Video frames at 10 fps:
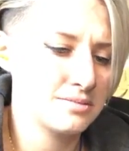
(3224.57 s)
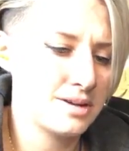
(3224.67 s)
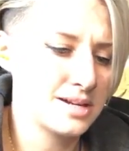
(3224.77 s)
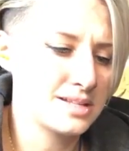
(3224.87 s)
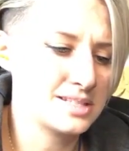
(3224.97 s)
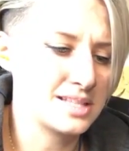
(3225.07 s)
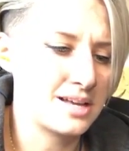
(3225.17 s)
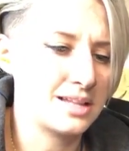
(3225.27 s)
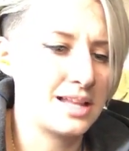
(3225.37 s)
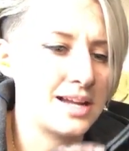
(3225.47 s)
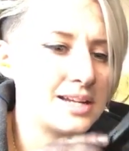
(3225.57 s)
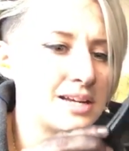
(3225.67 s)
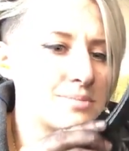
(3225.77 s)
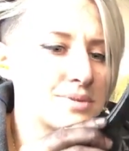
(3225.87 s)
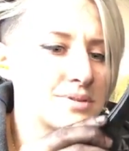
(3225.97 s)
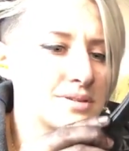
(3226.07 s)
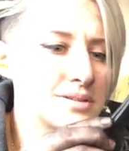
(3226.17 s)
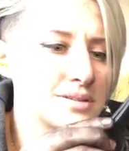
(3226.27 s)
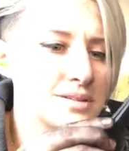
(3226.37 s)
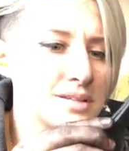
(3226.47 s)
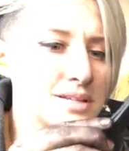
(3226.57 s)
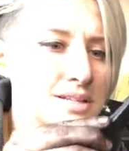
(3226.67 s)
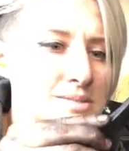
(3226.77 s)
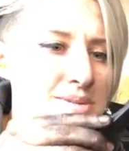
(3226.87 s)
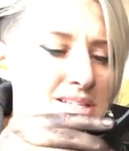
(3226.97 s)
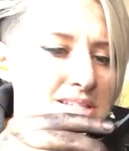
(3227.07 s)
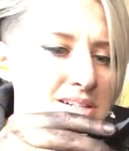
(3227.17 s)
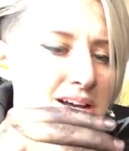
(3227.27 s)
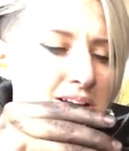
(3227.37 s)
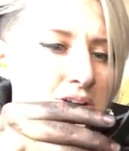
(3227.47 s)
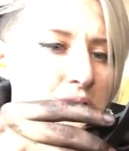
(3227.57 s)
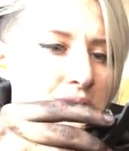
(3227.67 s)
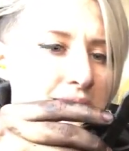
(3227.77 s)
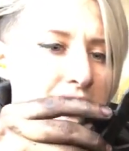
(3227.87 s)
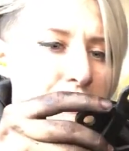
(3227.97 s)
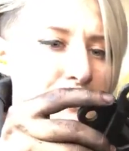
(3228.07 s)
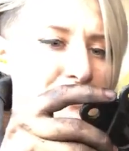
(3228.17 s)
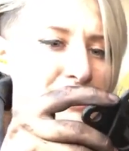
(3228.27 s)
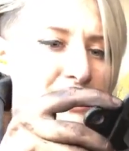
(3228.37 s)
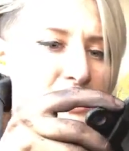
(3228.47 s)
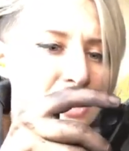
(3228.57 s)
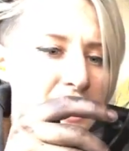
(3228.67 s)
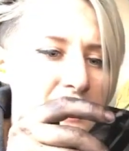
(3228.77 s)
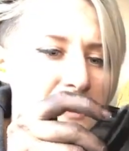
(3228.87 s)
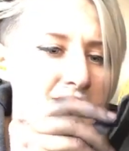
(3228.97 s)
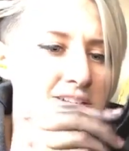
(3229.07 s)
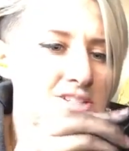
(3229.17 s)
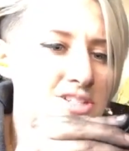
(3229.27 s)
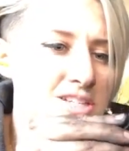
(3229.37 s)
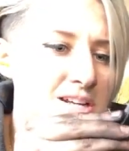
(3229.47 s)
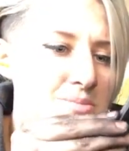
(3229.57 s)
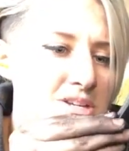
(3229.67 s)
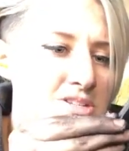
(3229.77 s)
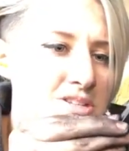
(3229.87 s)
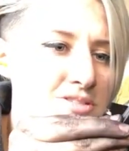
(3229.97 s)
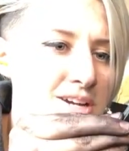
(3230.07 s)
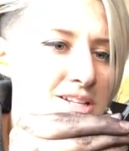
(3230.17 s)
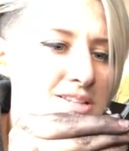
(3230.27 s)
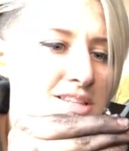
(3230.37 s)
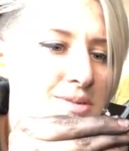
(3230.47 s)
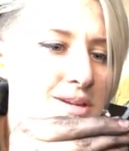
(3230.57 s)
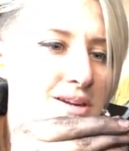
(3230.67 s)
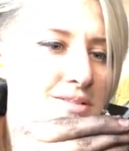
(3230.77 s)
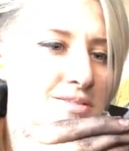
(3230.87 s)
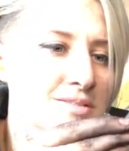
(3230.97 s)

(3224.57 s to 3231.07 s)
Why do these not fly that? Because they're not quite perfectly triangular. You just gotta make sure they're right. There we go.